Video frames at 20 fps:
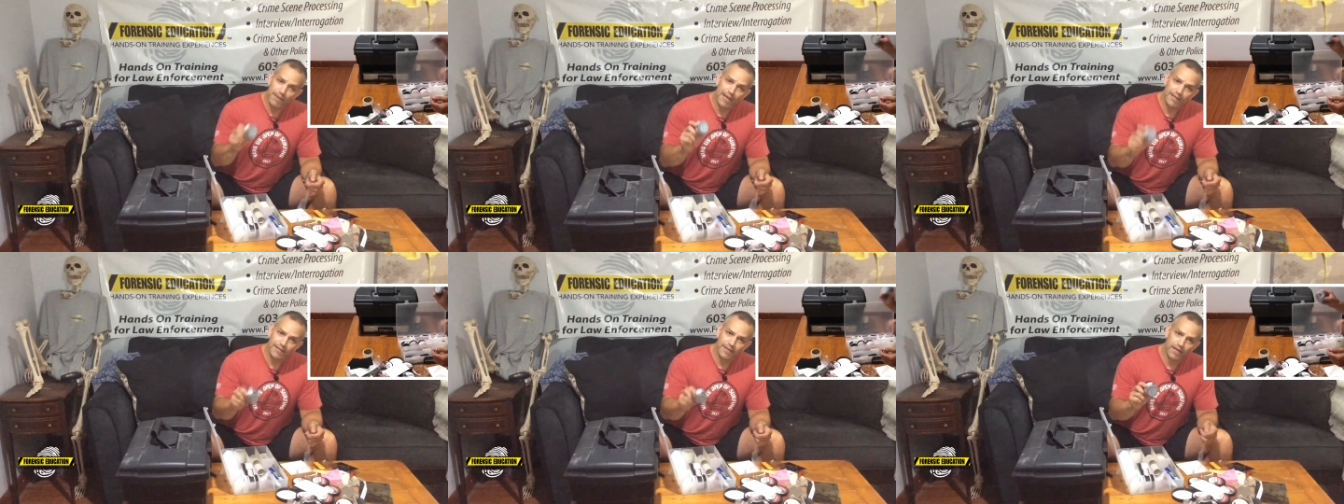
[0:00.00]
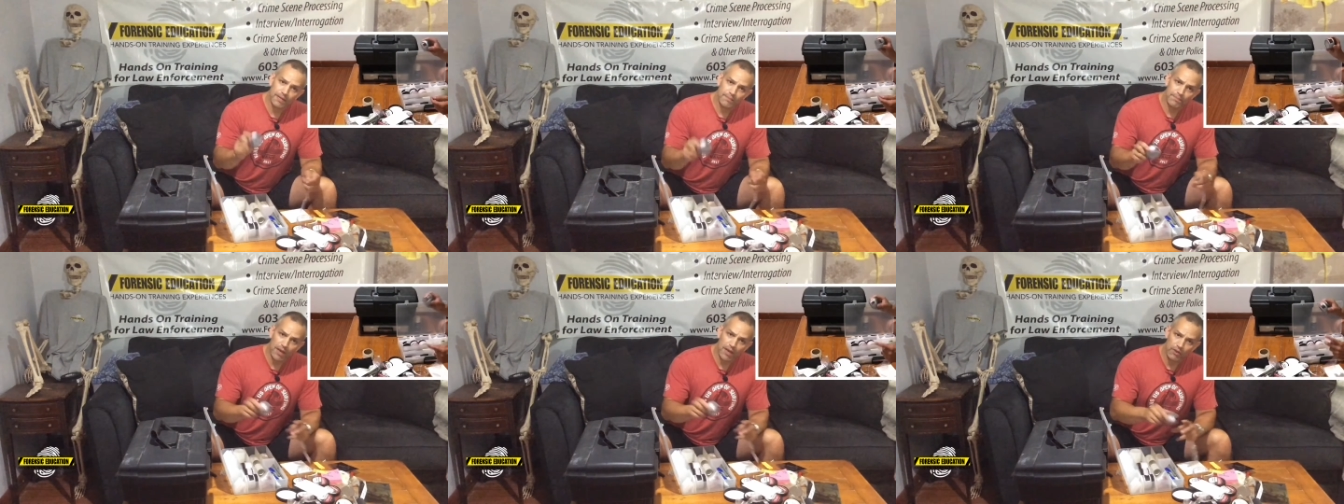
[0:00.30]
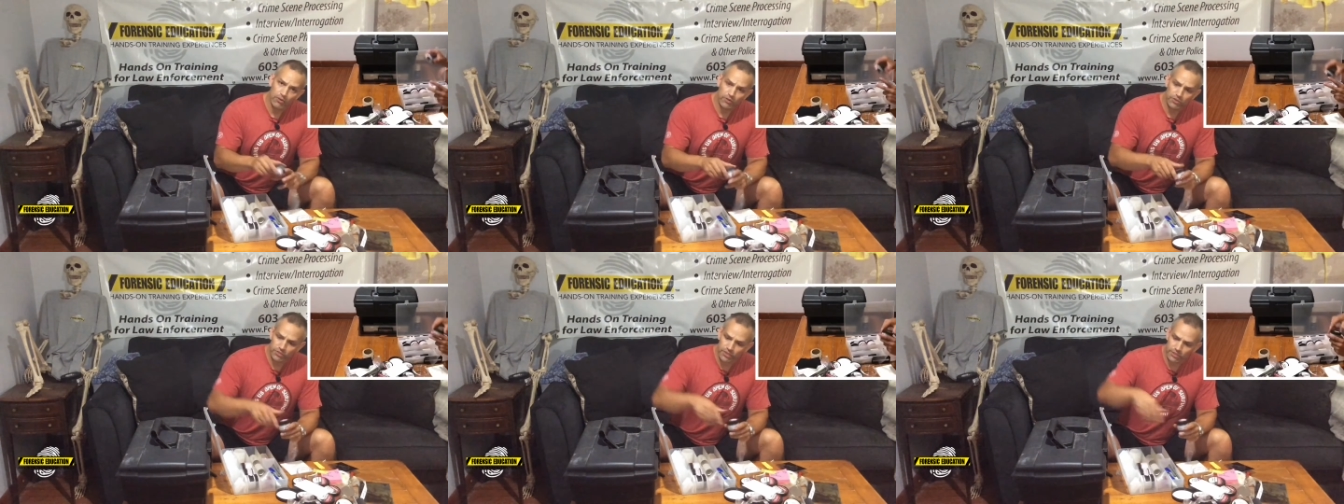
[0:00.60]
magnetic
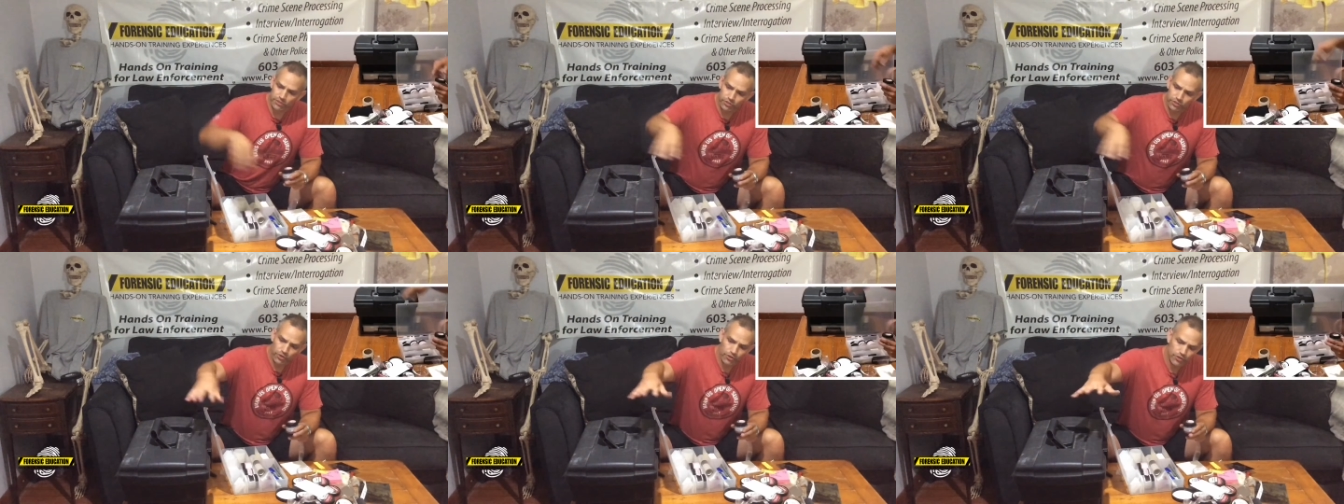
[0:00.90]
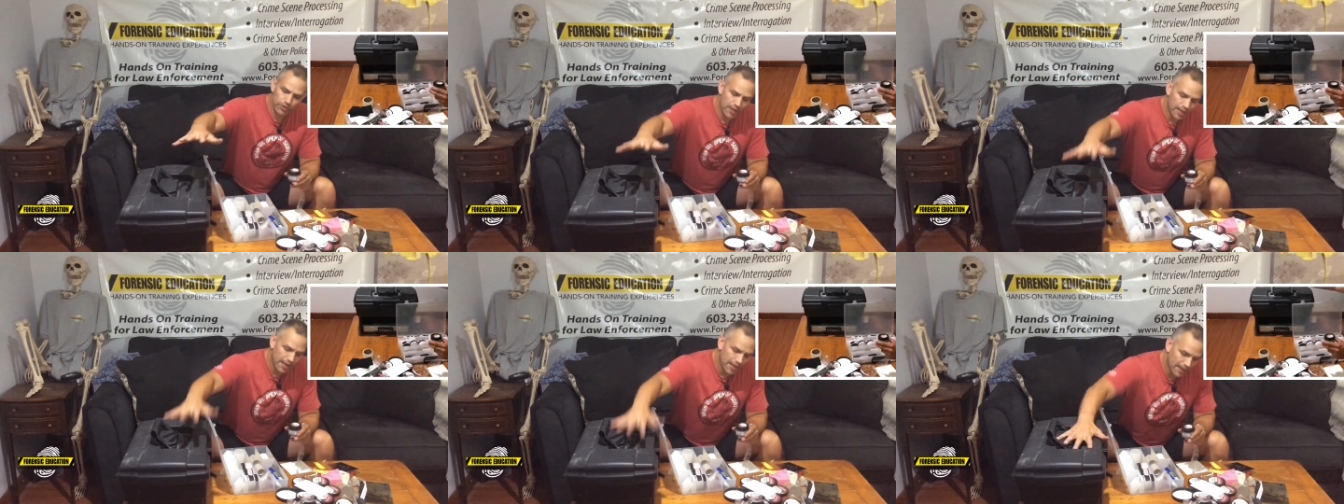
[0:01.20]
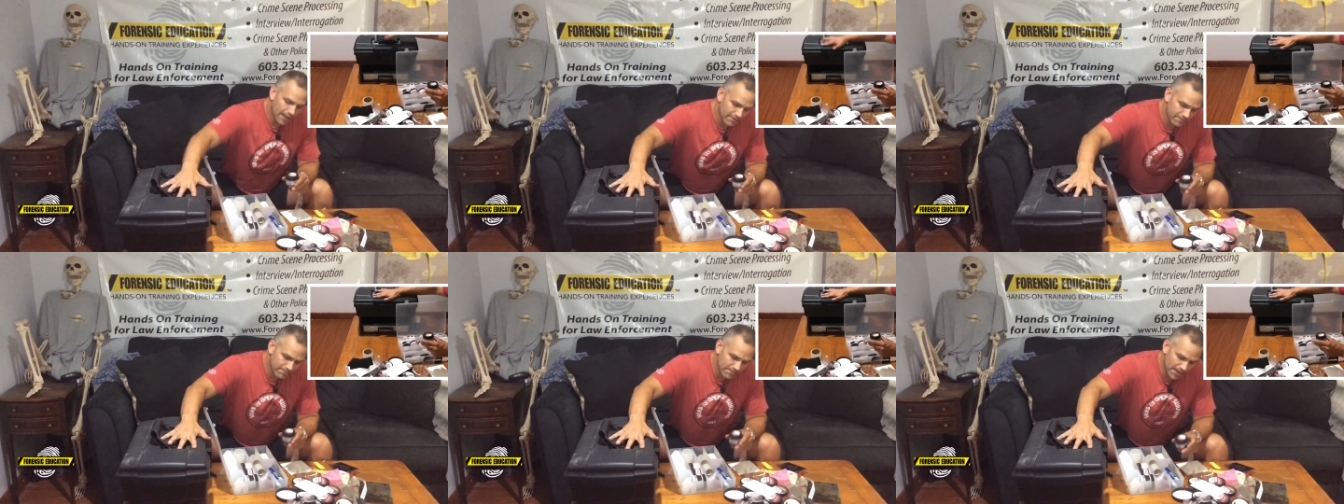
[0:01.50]
powders. I showed you I
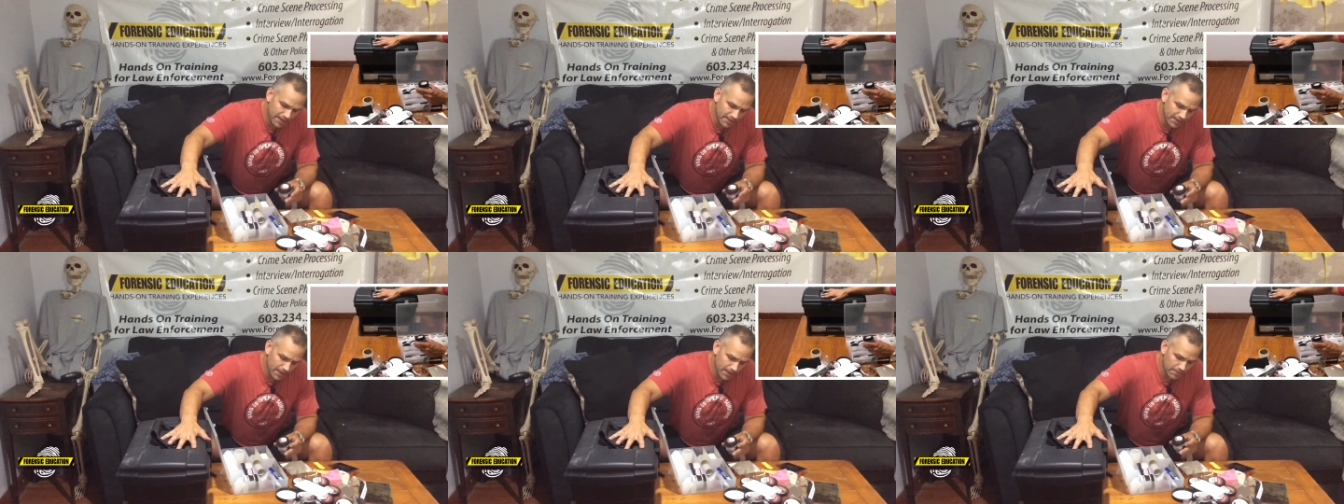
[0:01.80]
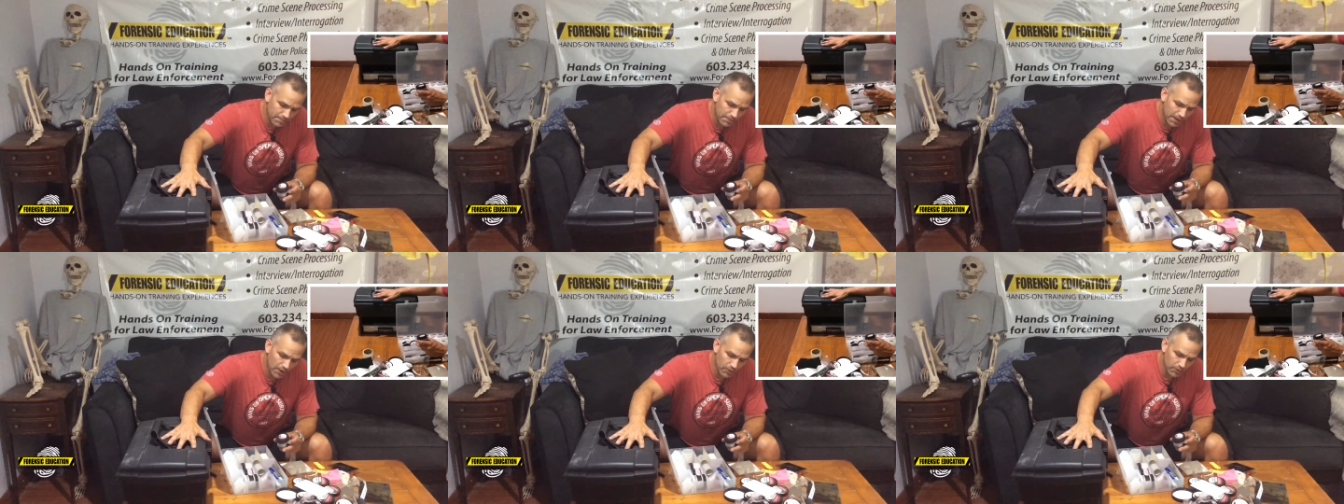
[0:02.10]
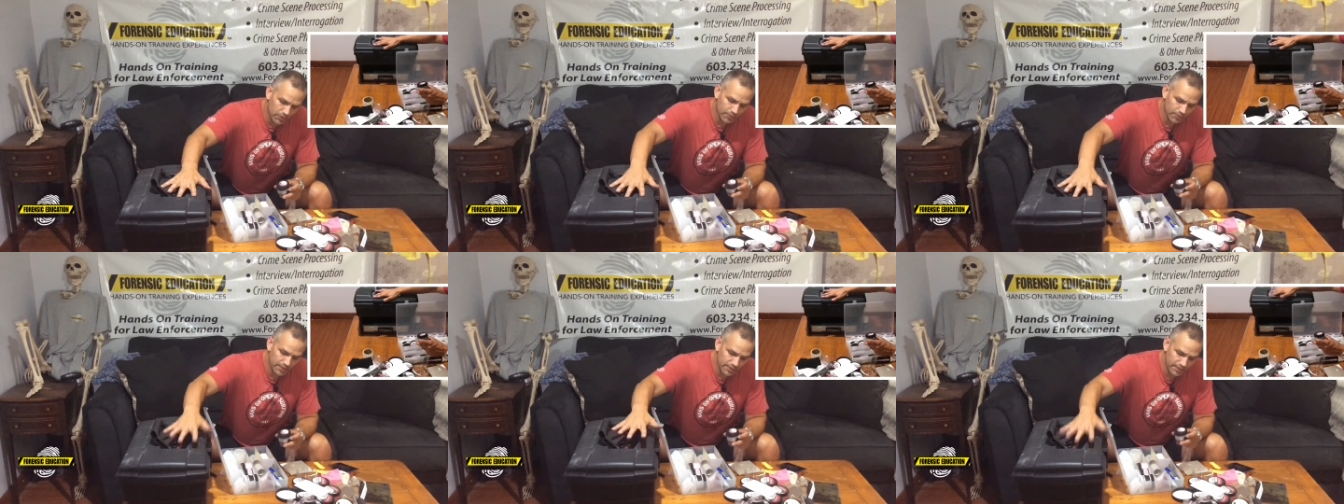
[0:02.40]
have magnetic
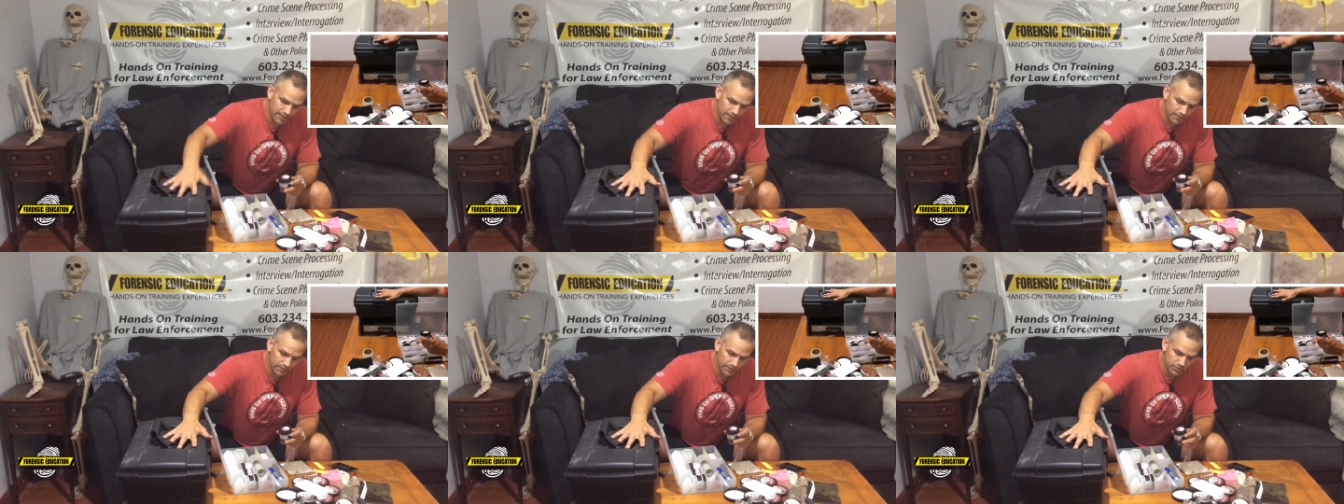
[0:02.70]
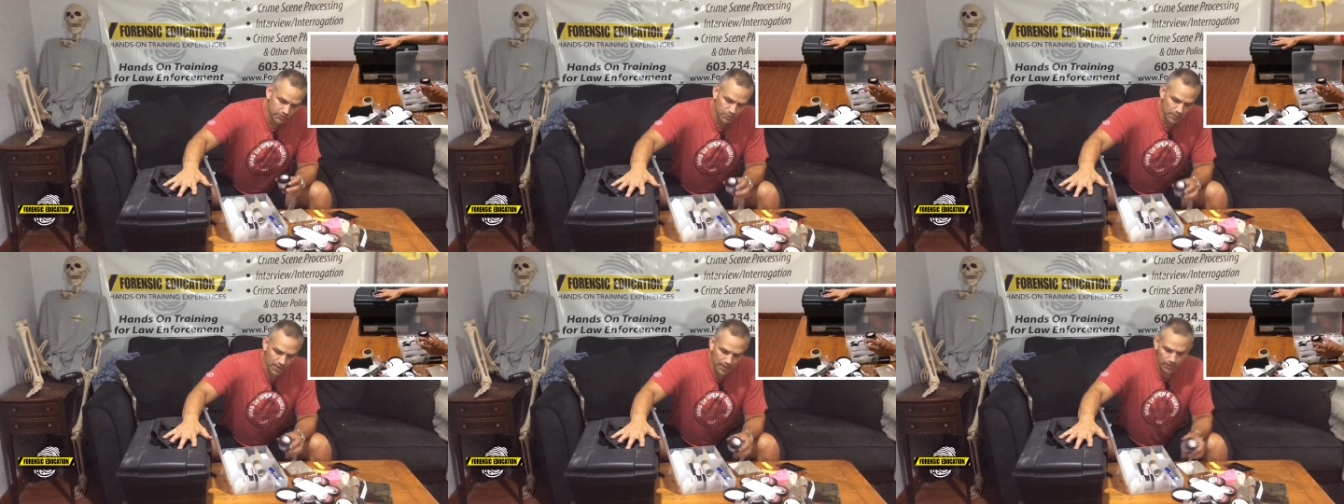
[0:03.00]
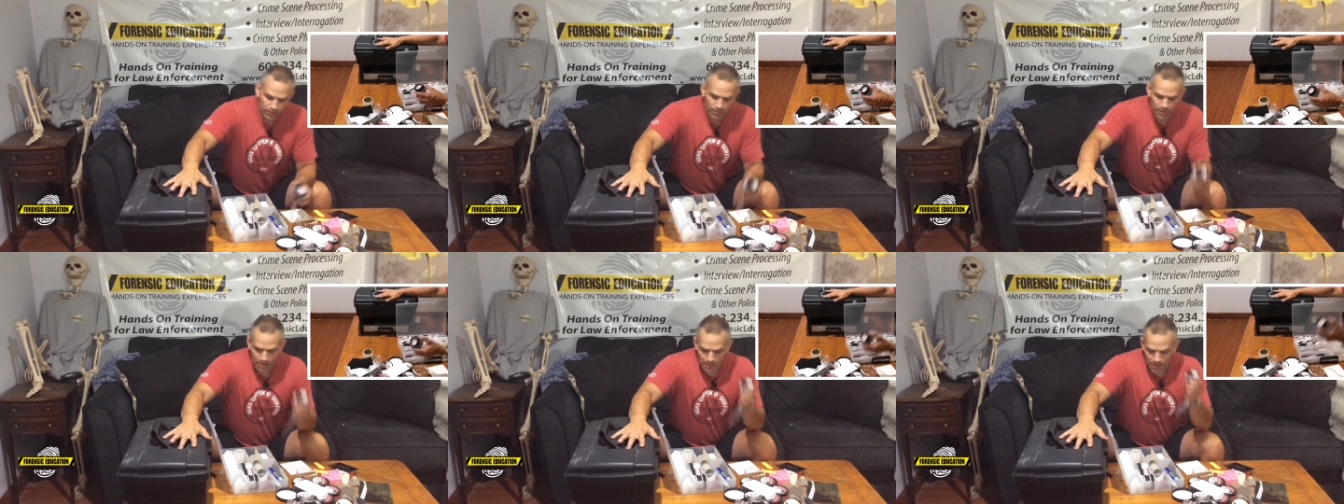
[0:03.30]
powder in here as
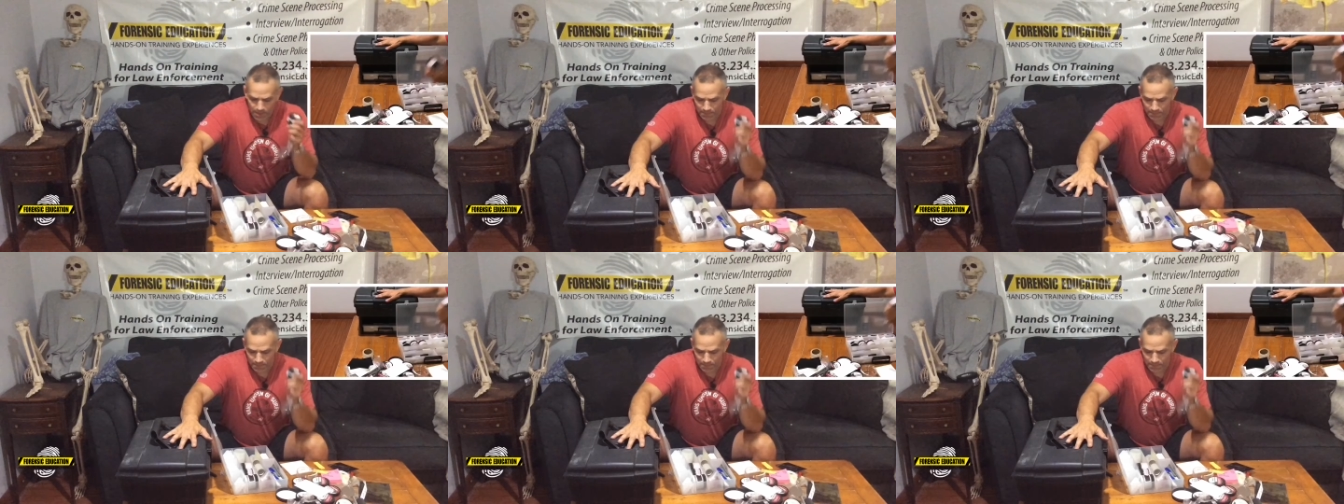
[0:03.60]
well.